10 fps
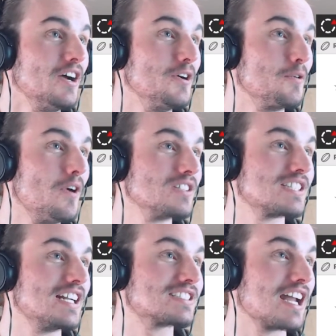Who
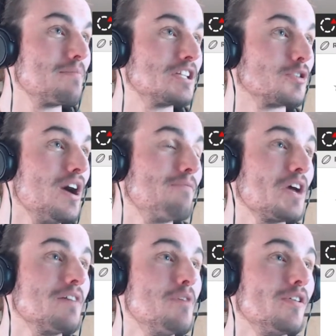wants it? It's going to be
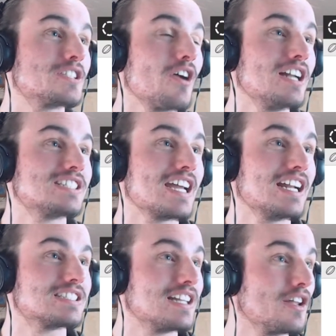Duan van der Merwe trying to
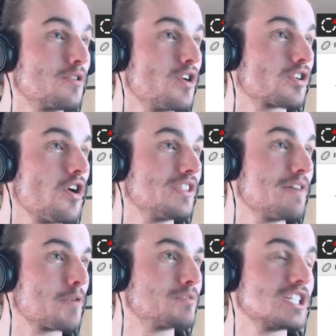take it. It's a little knock on
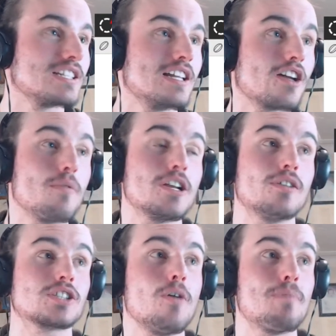there from Cheslin Colby.
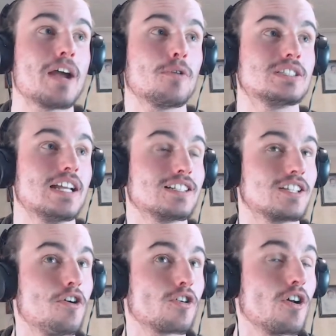No, it's gone backwards, and
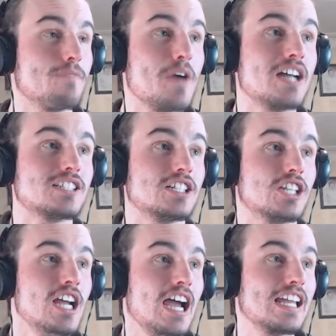it's a knock on
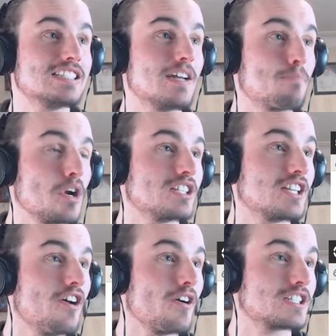advantage against the
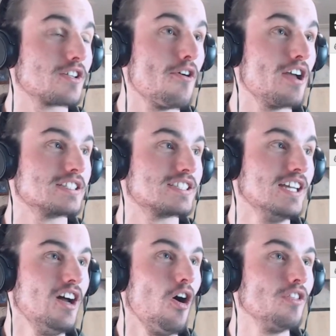British and Irish Lions.